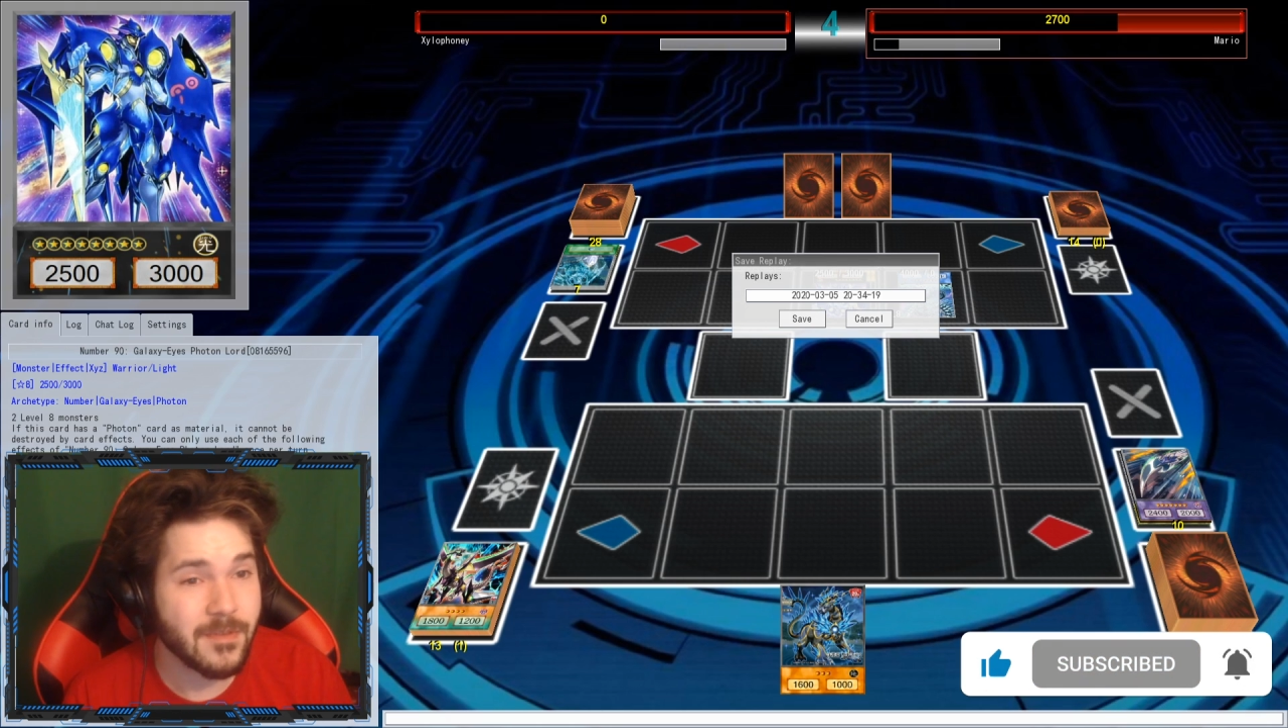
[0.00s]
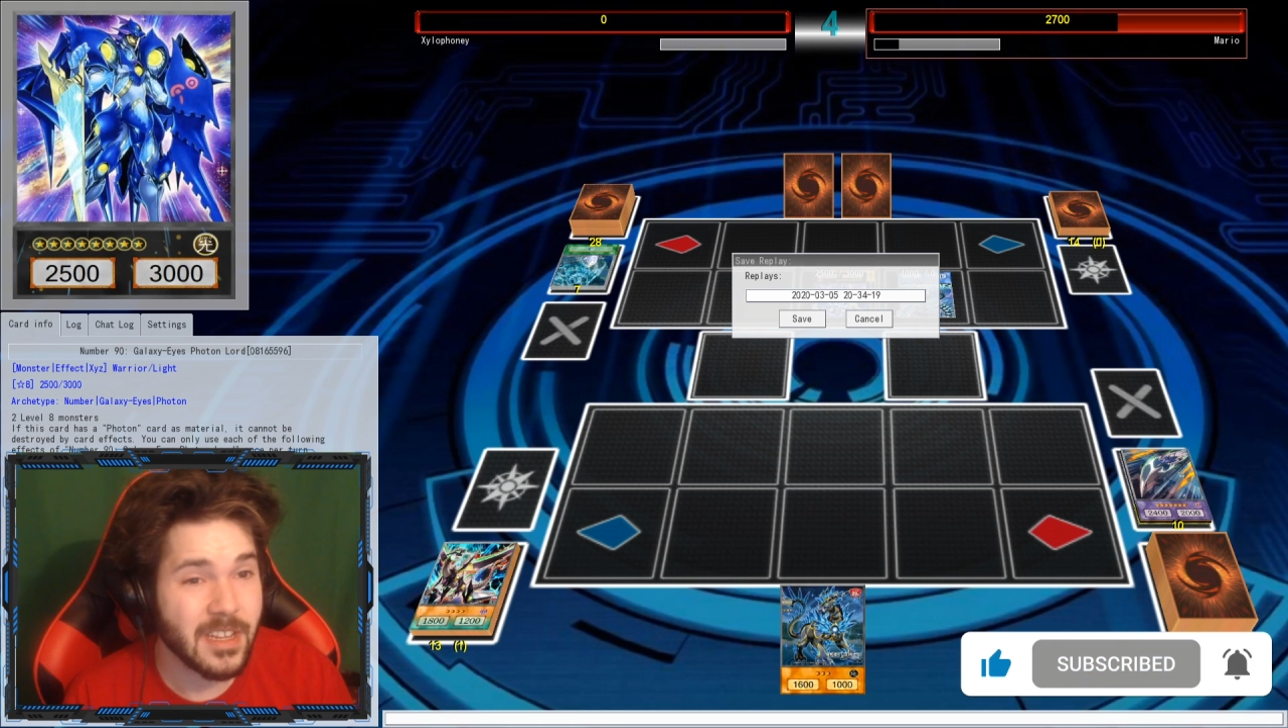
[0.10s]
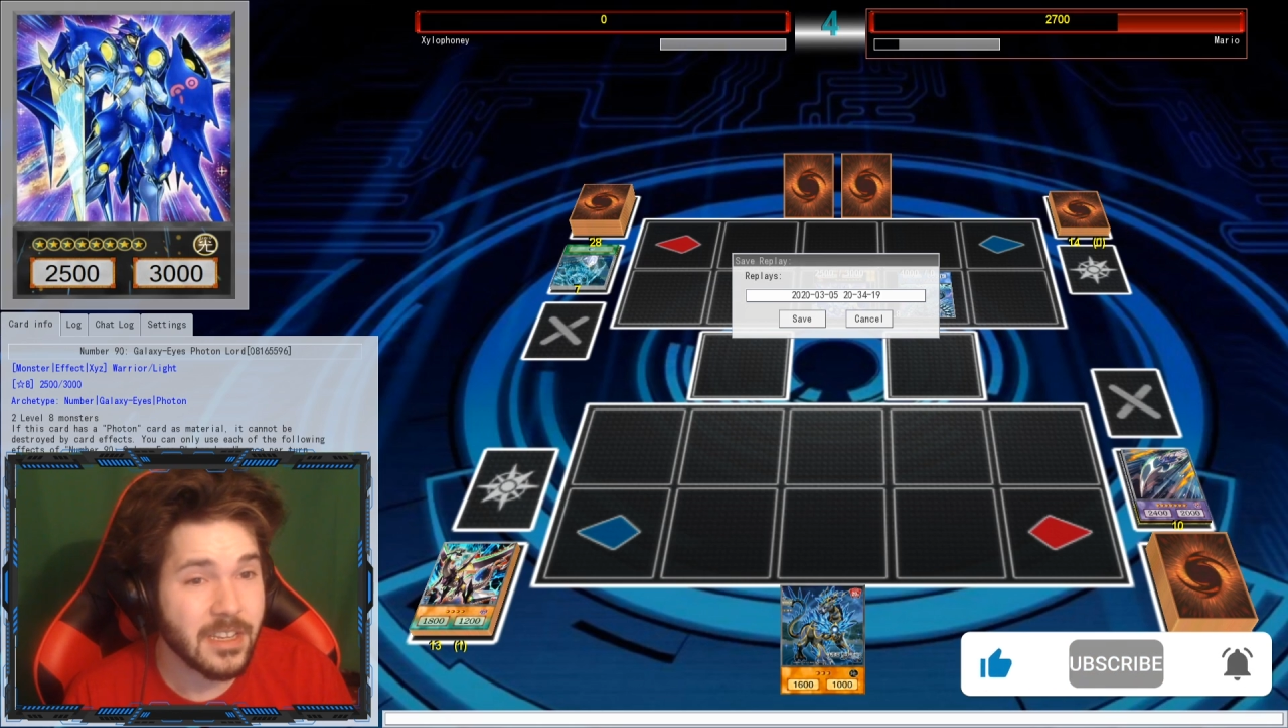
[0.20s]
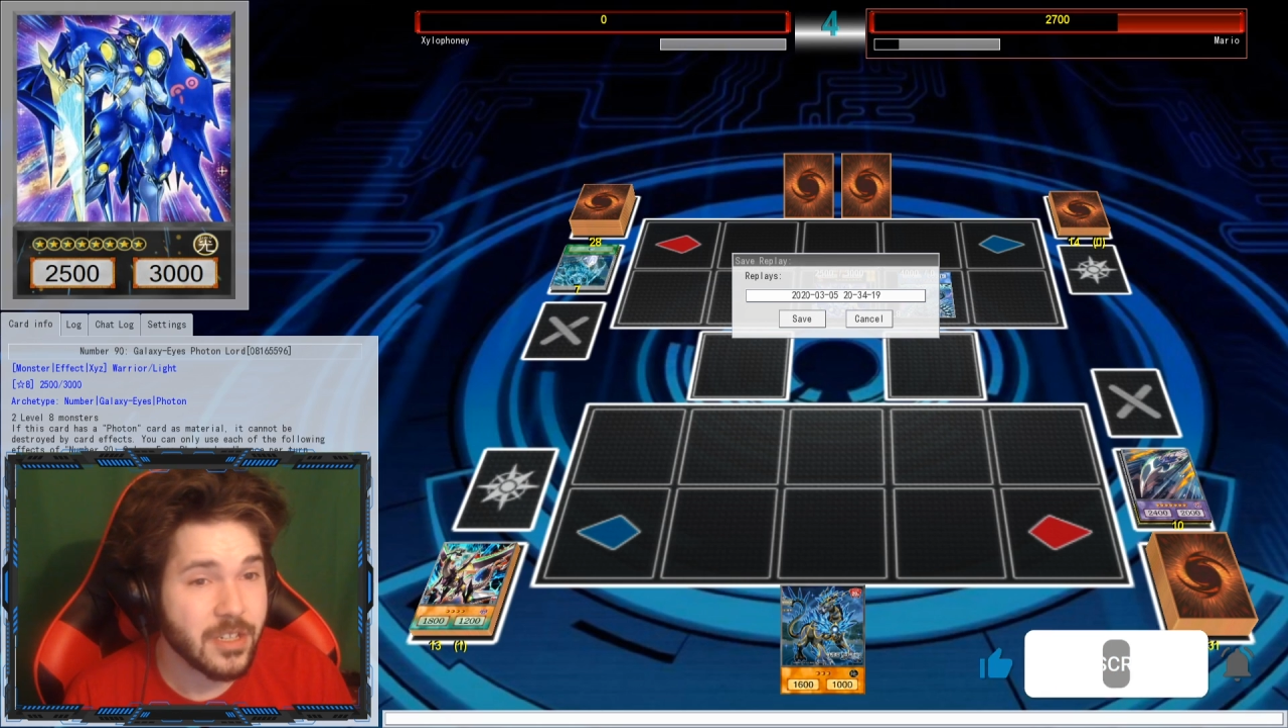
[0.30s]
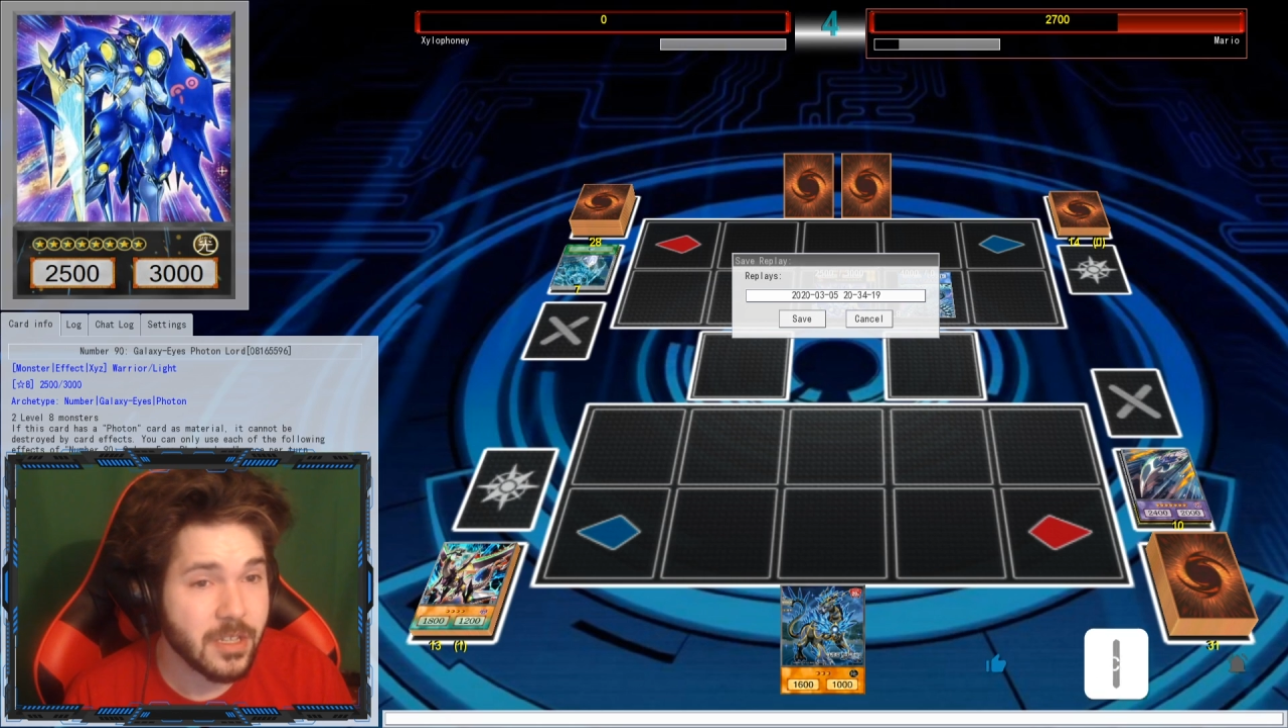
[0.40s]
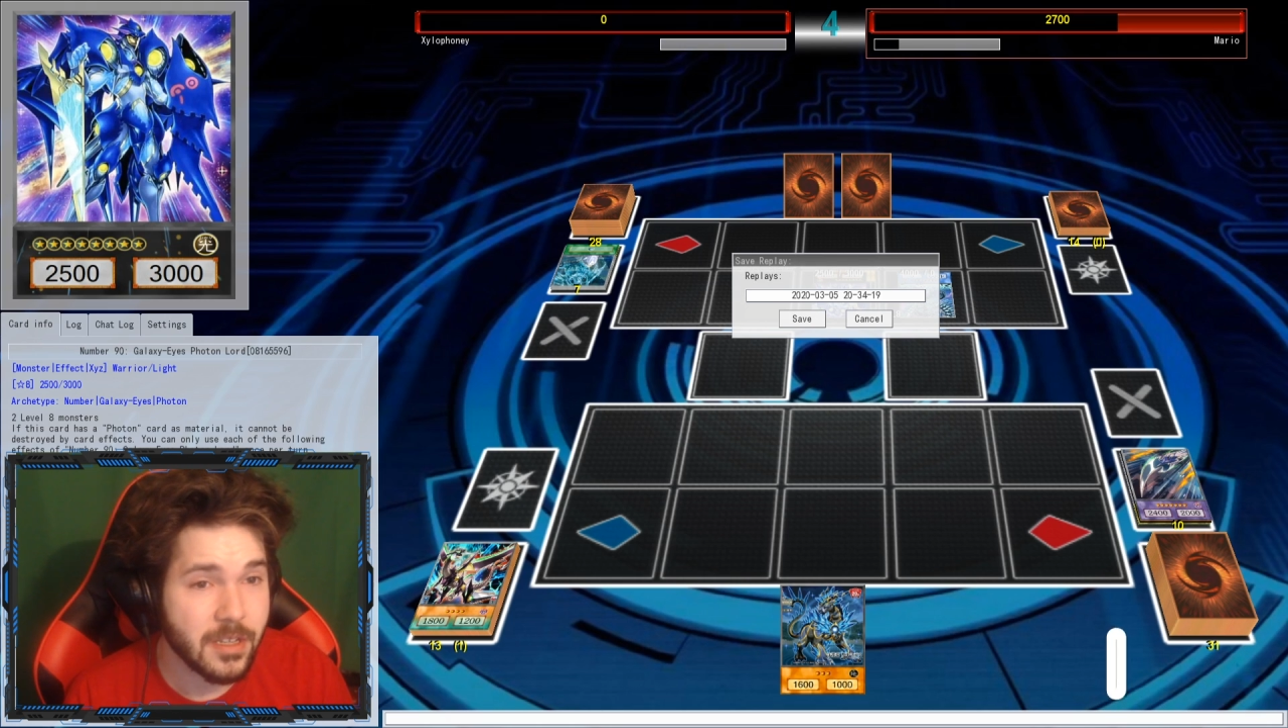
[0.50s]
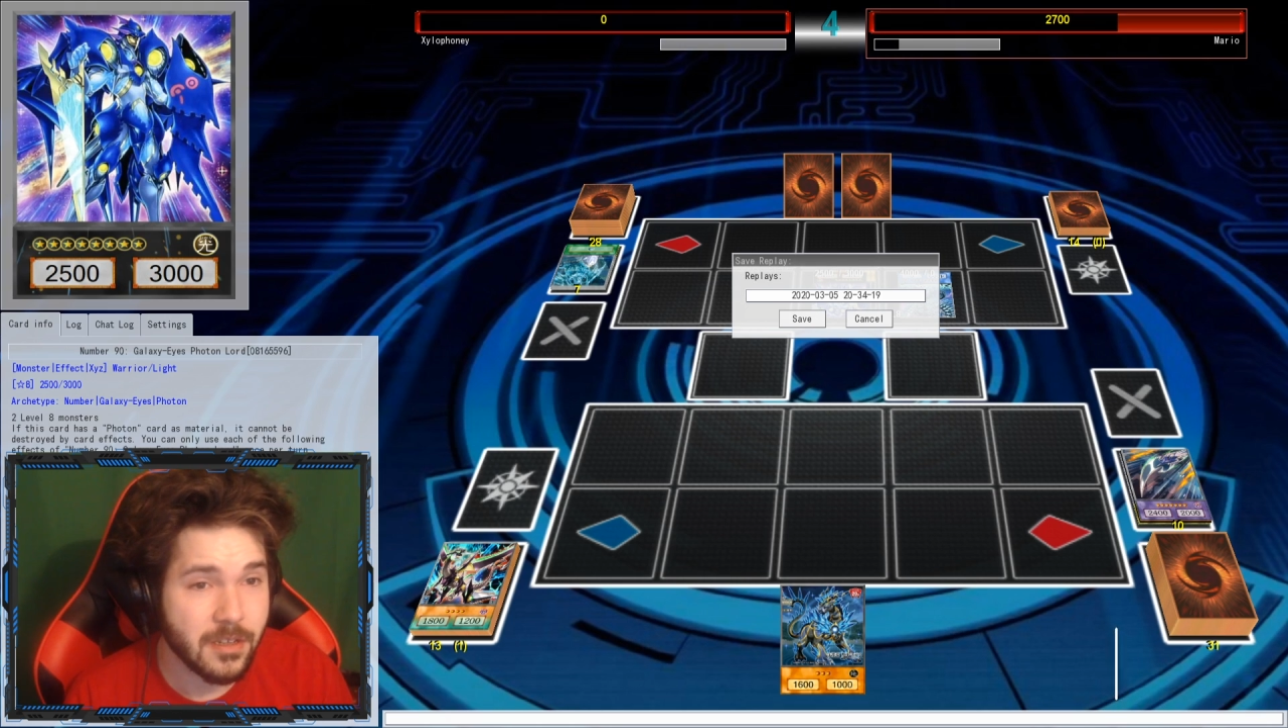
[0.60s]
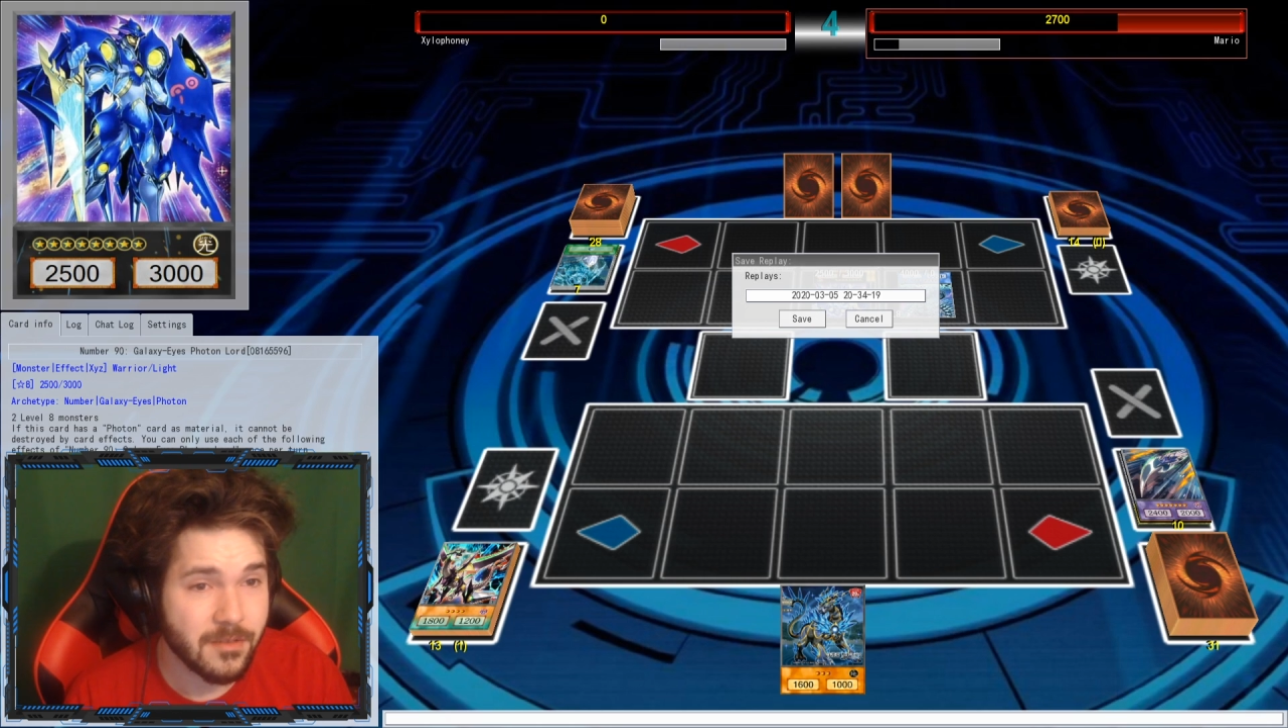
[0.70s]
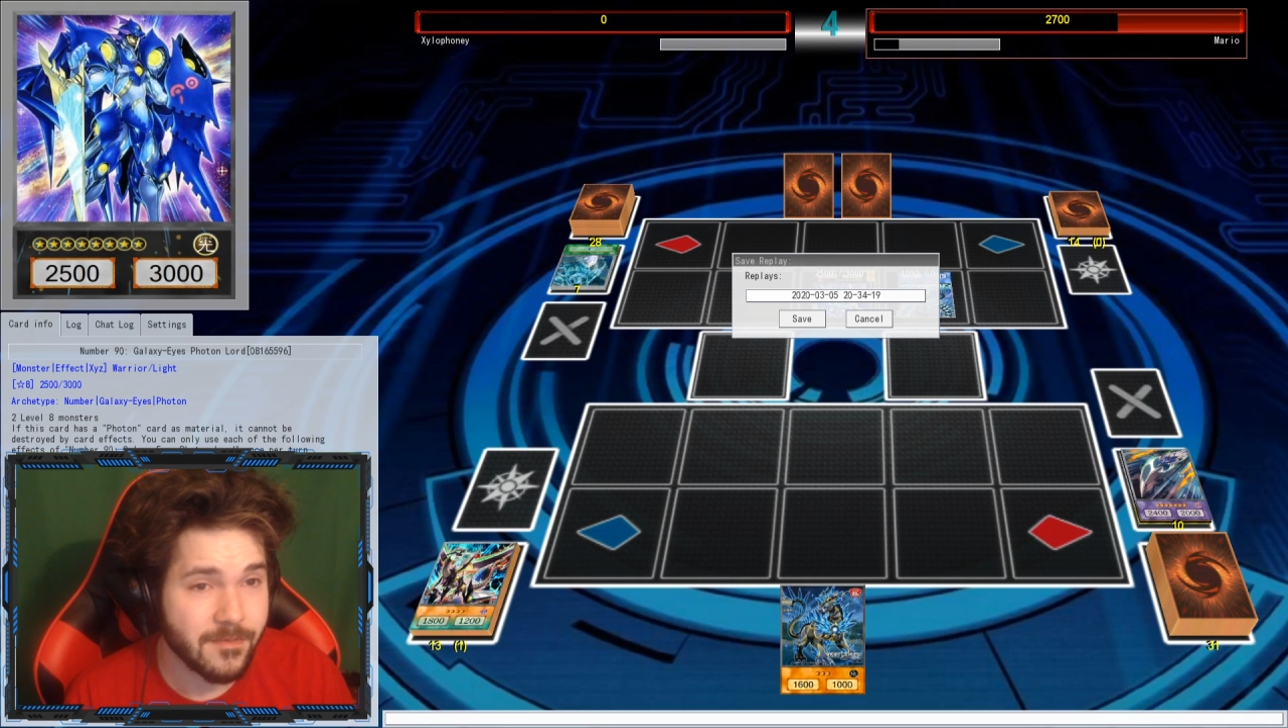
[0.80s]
Ancient Gears